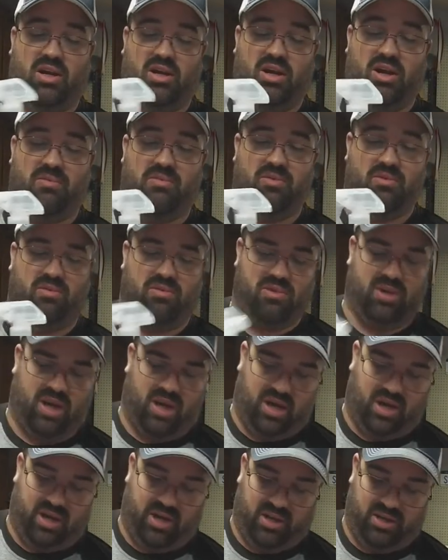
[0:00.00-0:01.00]
Chemical
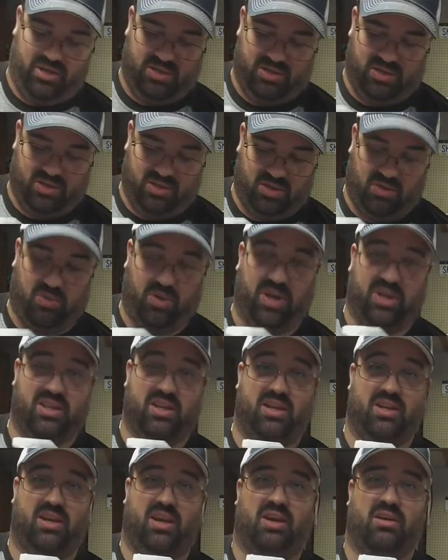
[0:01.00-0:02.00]
Guys Quick
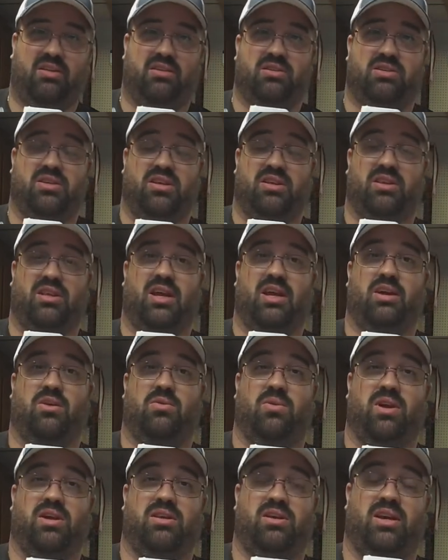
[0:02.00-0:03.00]
Detailer, Synthetic
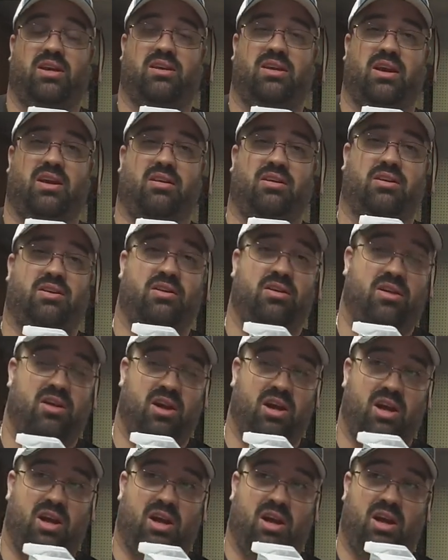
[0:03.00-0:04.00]
Quick Detailer.
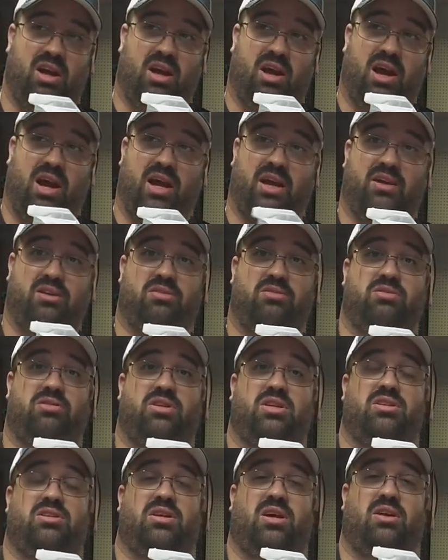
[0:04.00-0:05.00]
I used
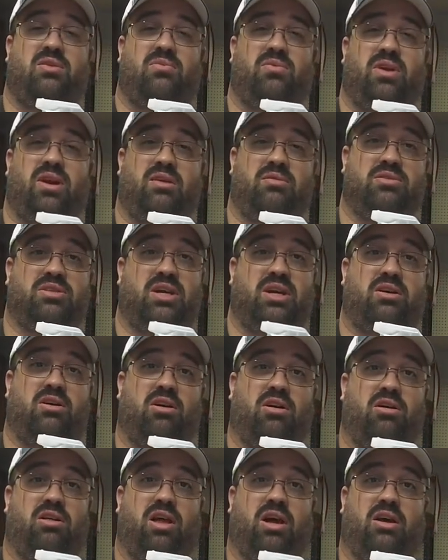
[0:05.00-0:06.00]
this when I was at
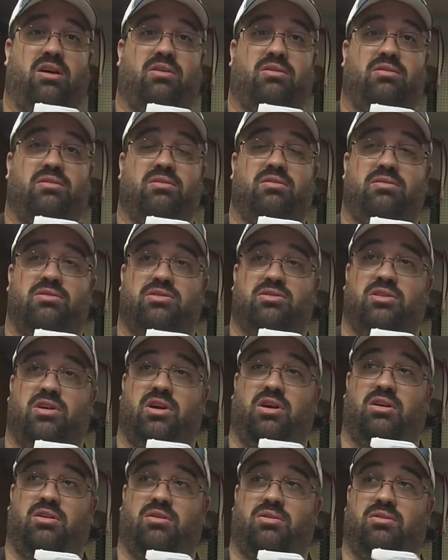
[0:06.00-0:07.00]
Carlisle,
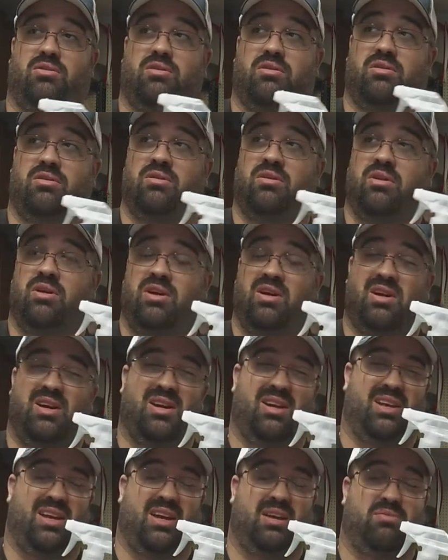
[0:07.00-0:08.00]
so
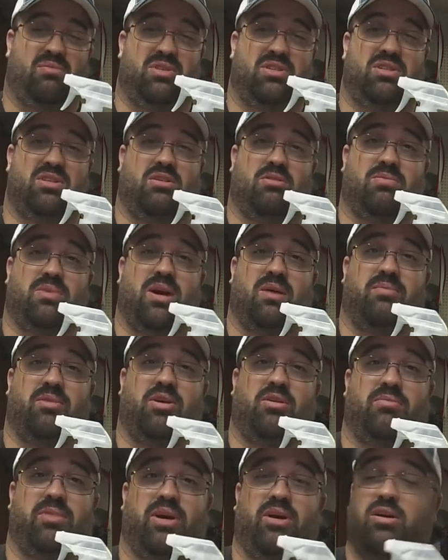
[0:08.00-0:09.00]
that was still probably
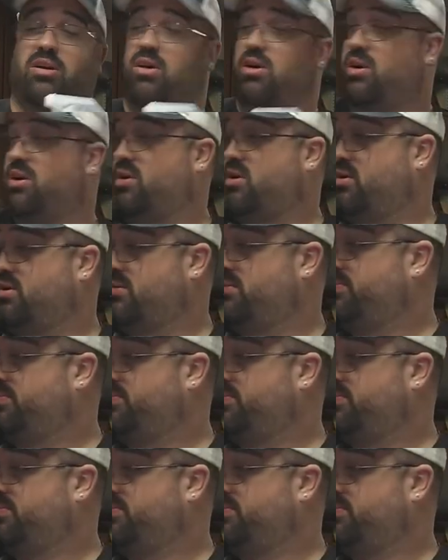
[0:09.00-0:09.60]
on my car.